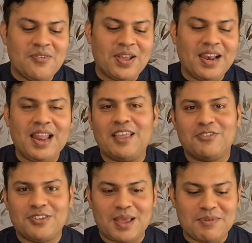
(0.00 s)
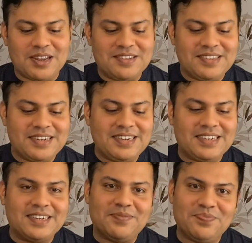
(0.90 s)
Well, as far as I'm concerned,
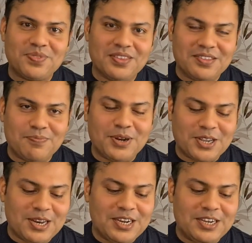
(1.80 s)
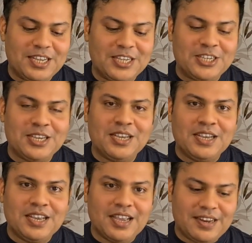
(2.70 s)
uh, this particular dish,
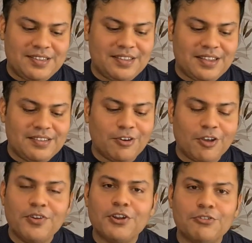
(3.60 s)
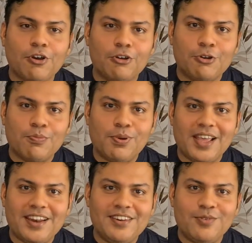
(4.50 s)
it's it's sort of a risotto
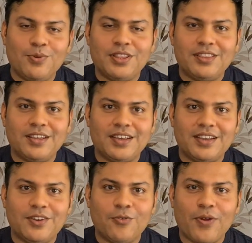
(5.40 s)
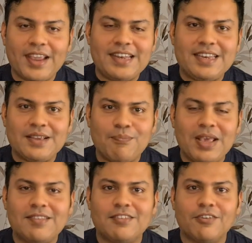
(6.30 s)
blend with the right
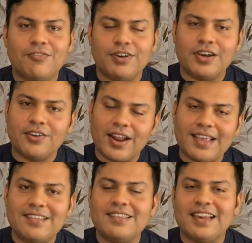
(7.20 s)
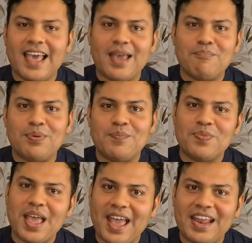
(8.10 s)
mix of uh, rice, lamb
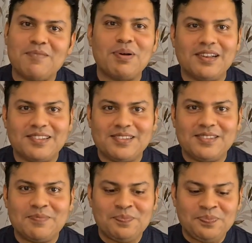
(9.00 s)
and pulses,